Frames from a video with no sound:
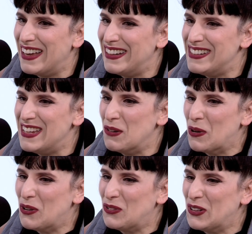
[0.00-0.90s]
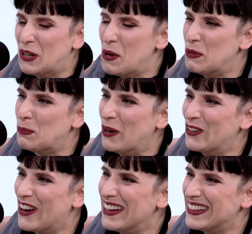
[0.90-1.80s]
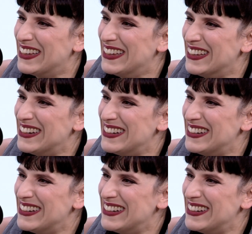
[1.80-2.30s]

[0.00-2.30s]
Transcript: and he was, he was a punk rock kid, and